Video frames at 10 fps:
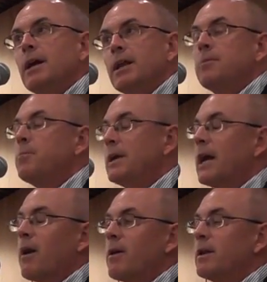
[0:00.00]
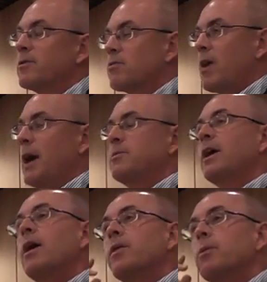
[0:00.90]
And in Pierre, he describes
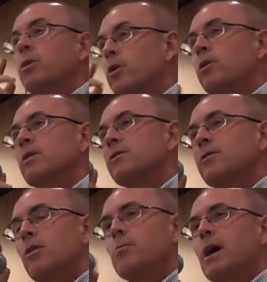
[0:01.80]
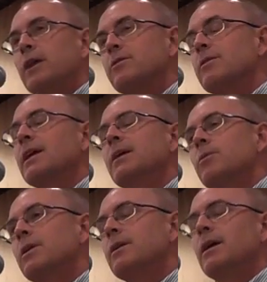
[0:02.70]
how they would hurt so much that he
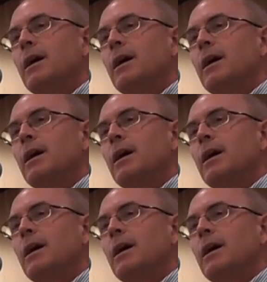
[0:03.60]
would